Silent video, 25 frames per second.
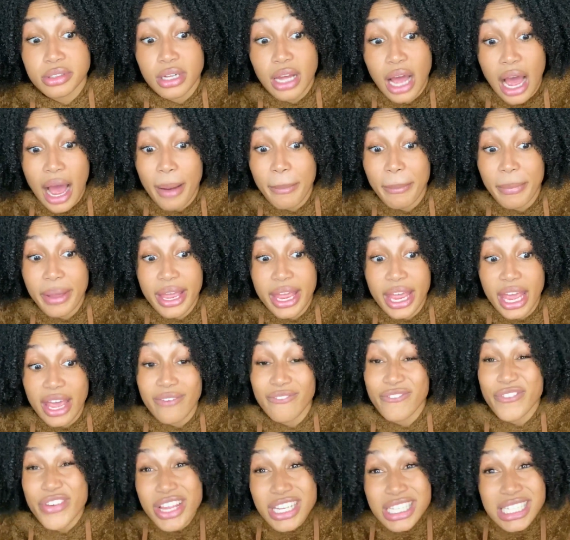I mean,
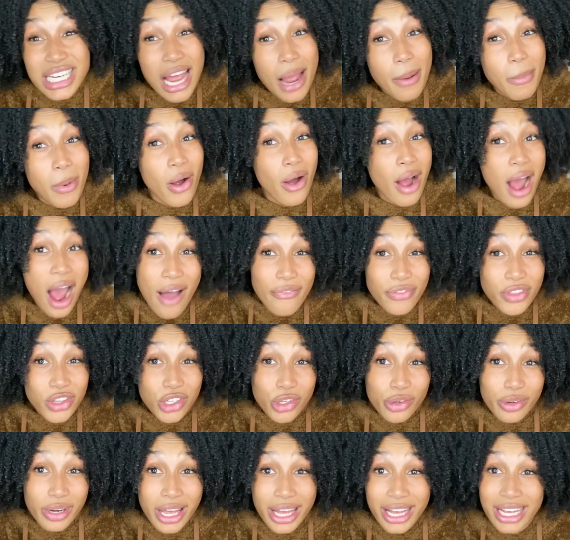eventually I'm gonna have to
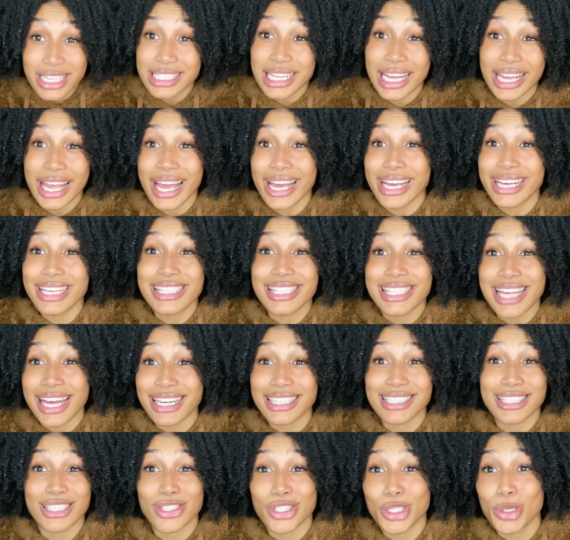do that, because I can't eat
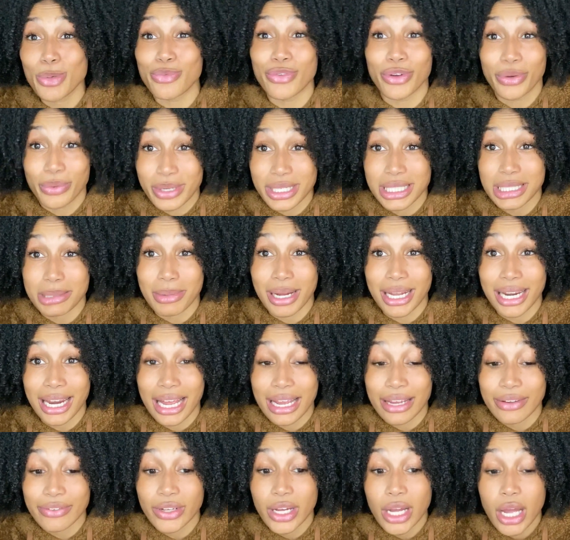salads and soup for the rest of my
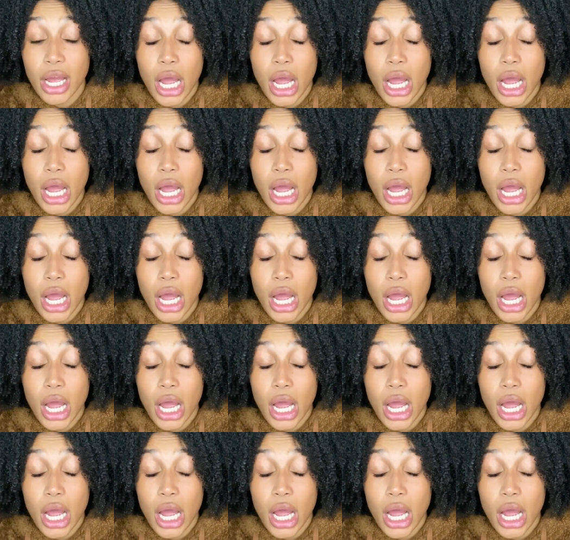life.